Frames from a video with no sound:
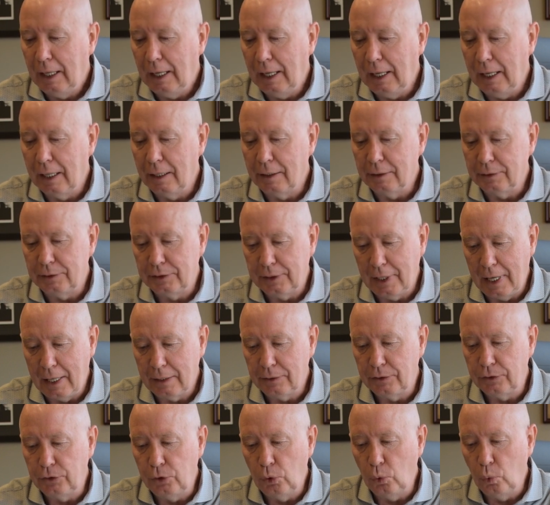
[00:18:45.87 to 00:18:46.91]
And it
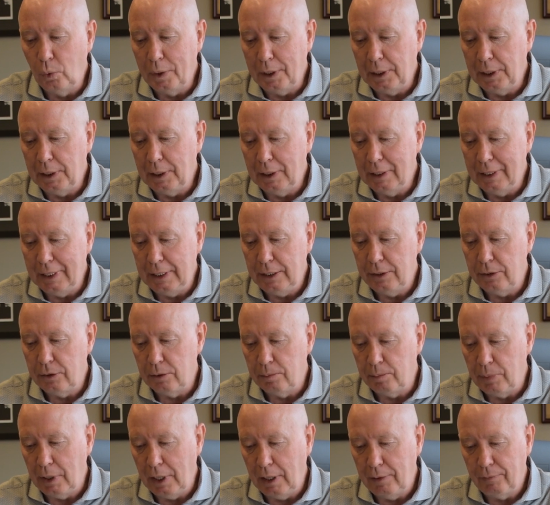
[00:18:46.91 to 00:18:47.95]
says, do we need
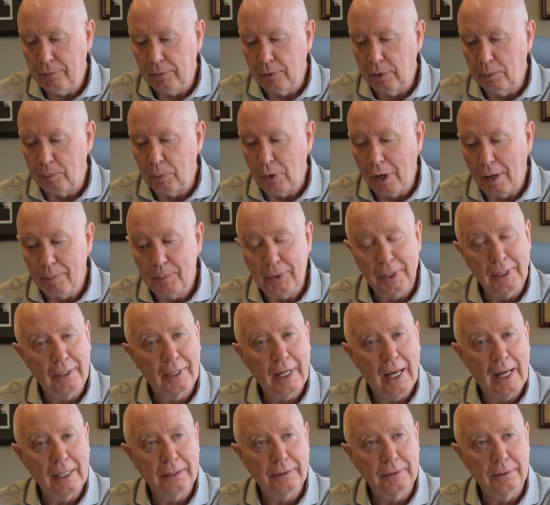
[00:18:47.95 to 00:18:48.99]
to pay for the property
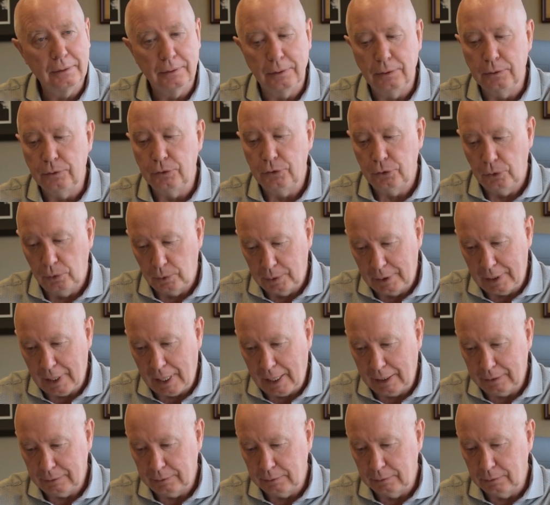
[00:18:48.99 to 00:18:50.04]
taxes and sewer
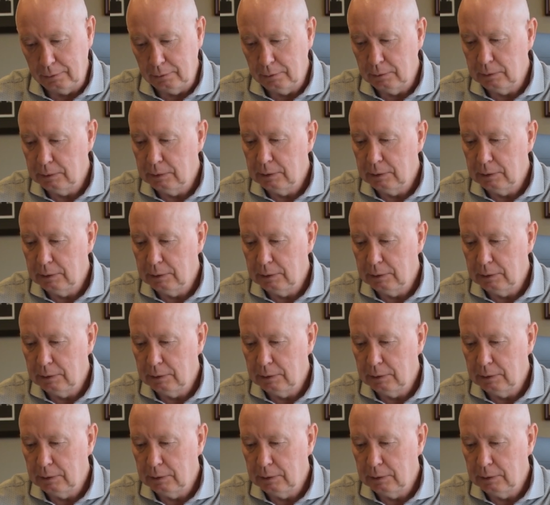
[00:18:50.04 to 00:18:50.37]
taxes?